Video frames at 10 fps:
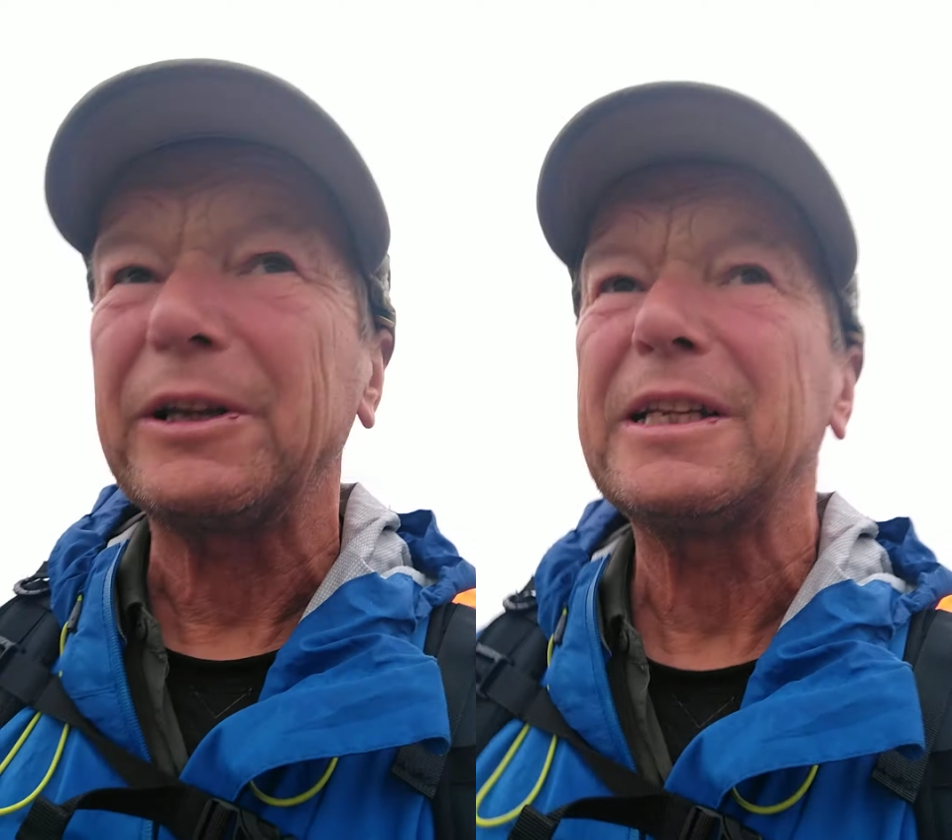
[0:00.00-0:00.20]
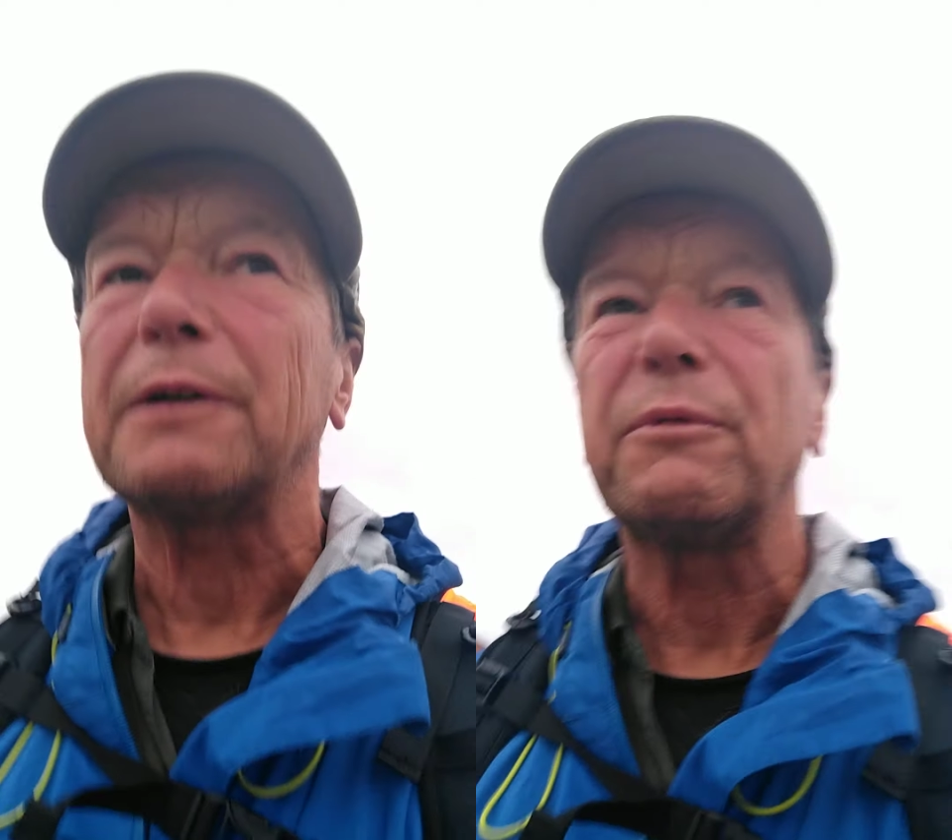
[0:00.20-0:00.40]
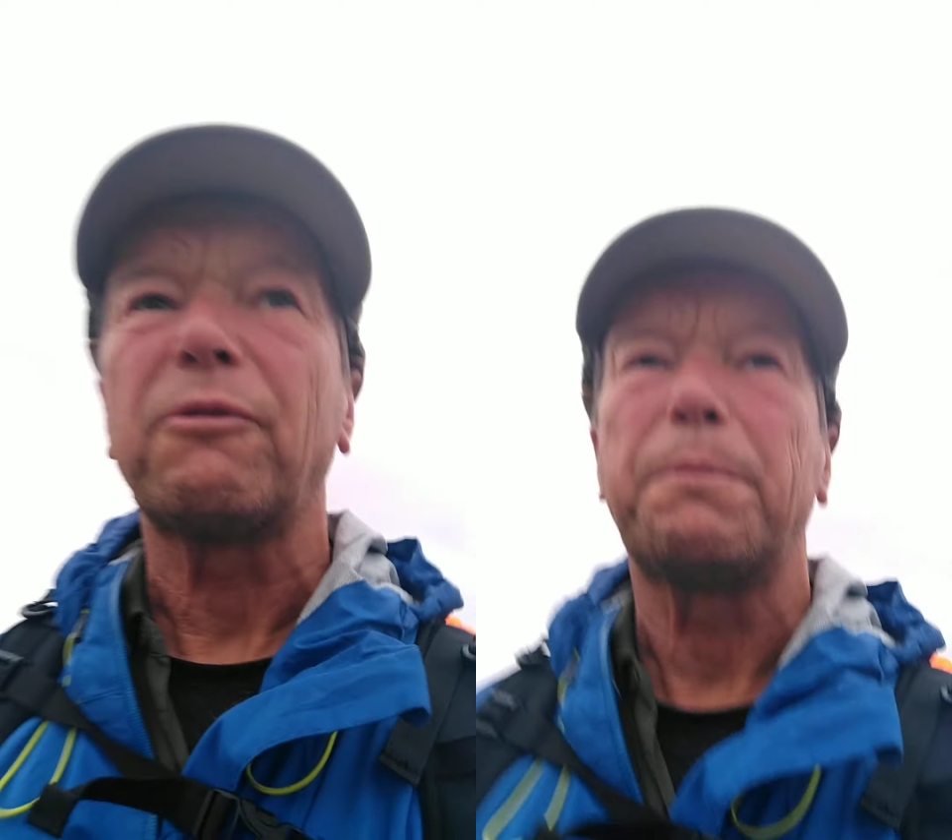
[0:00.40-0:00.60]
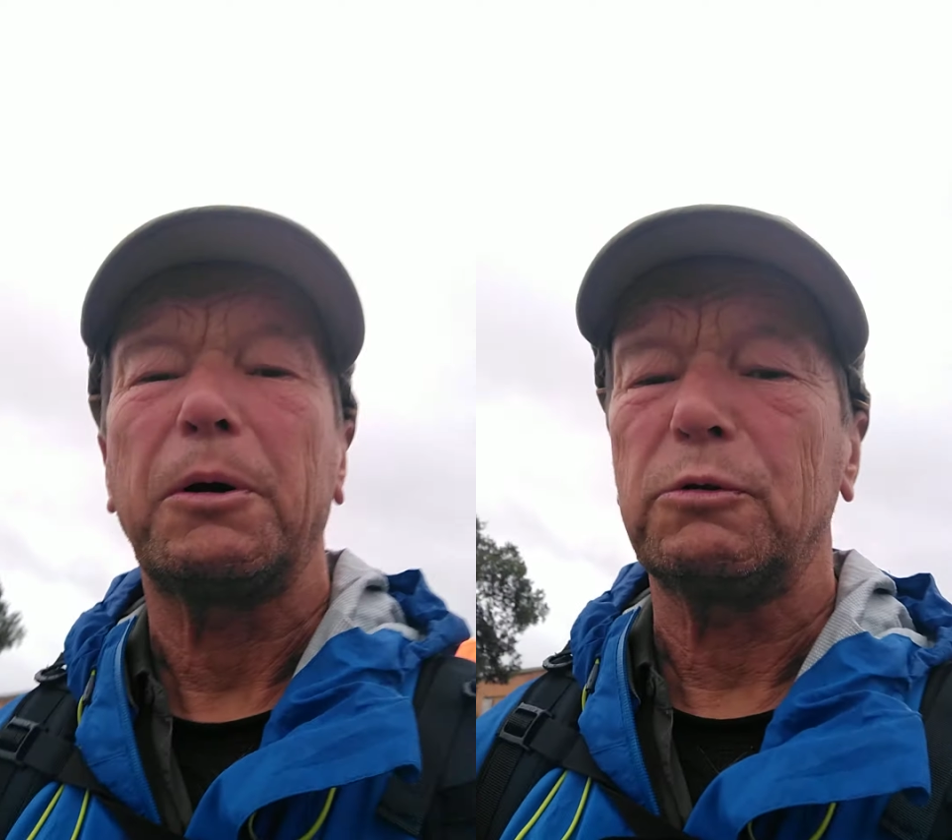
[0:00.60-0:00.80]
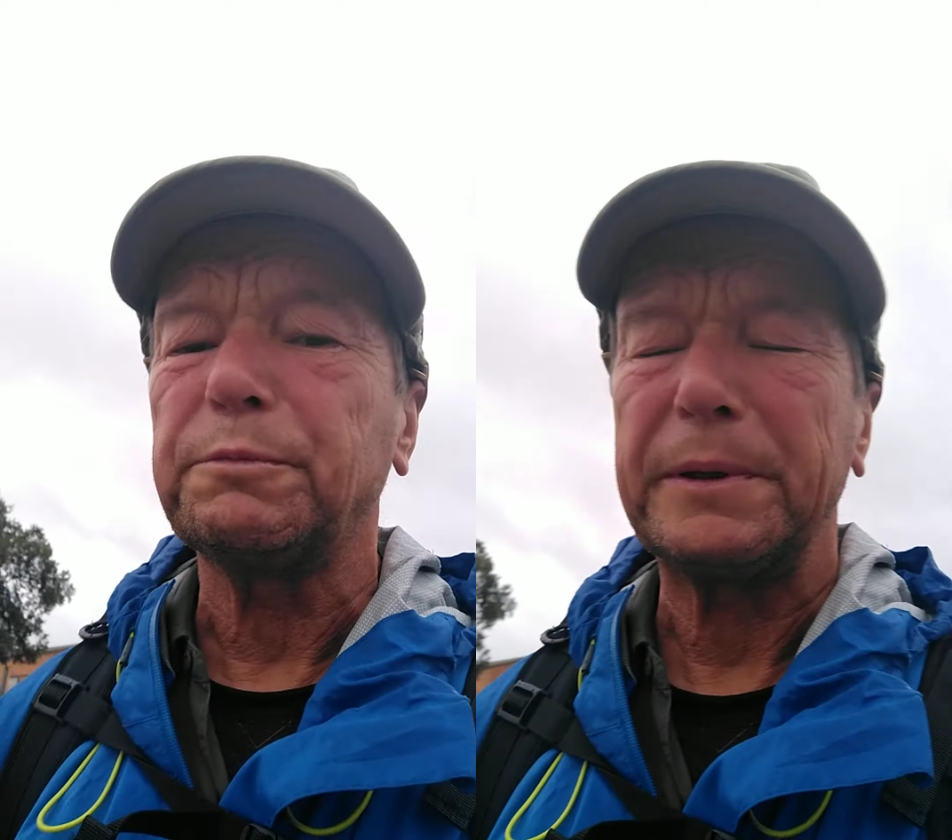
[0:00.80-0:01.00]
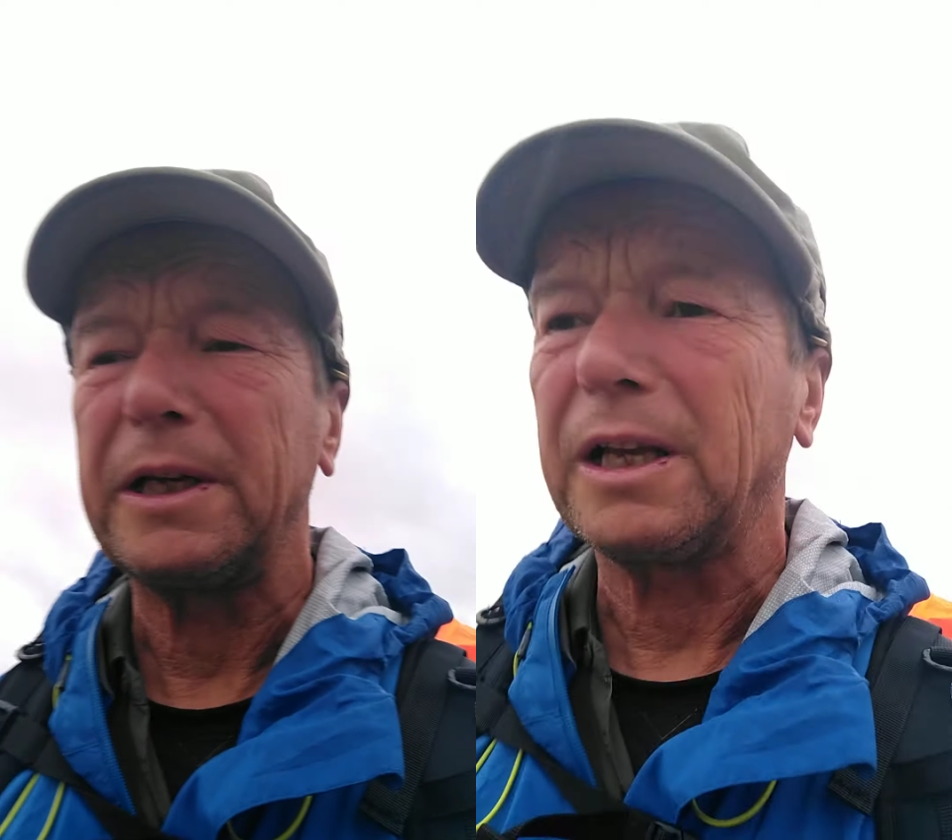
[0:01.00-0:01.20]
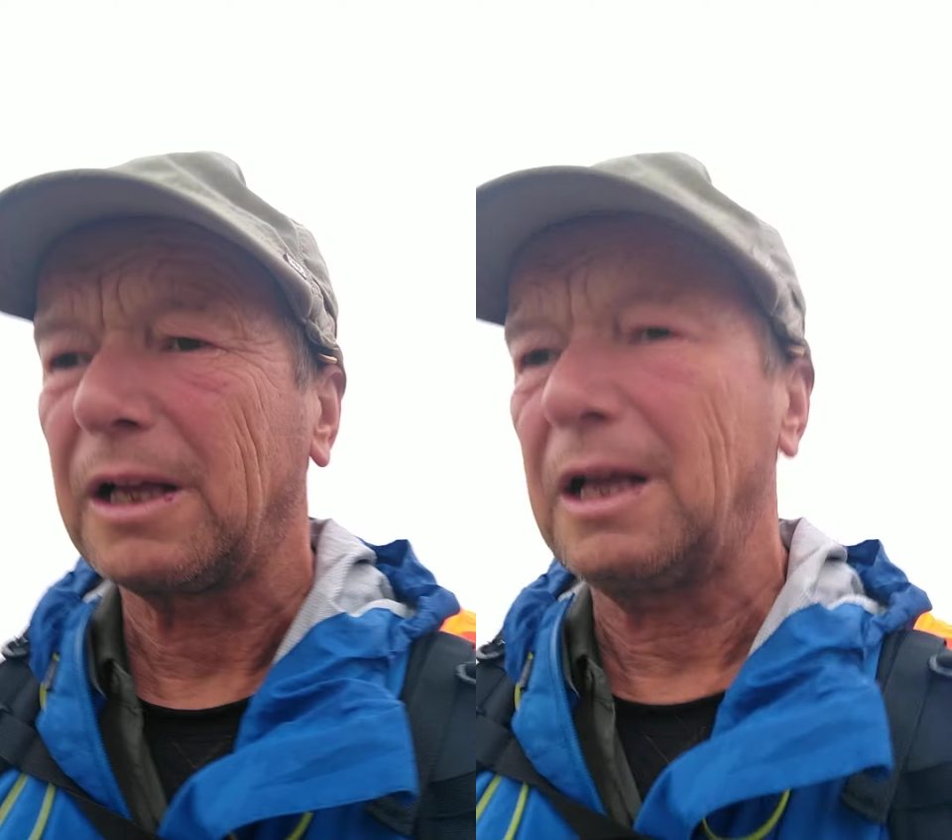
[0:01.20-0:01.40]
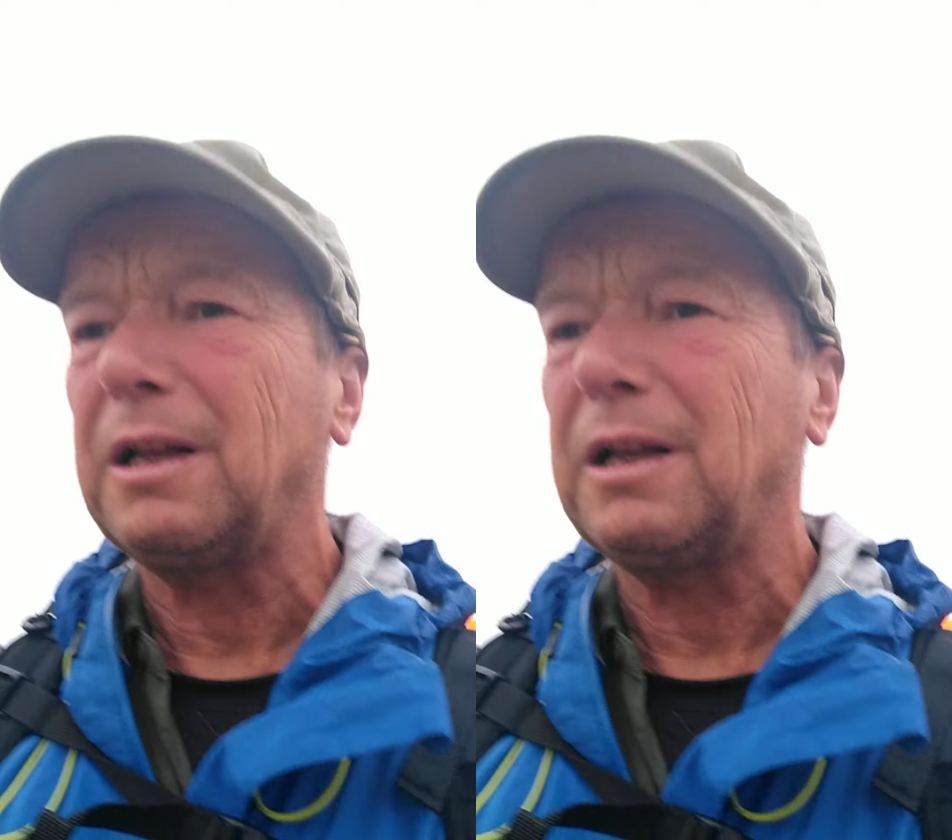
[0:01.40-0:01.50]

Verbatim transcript: So I ended up with a bottled beer,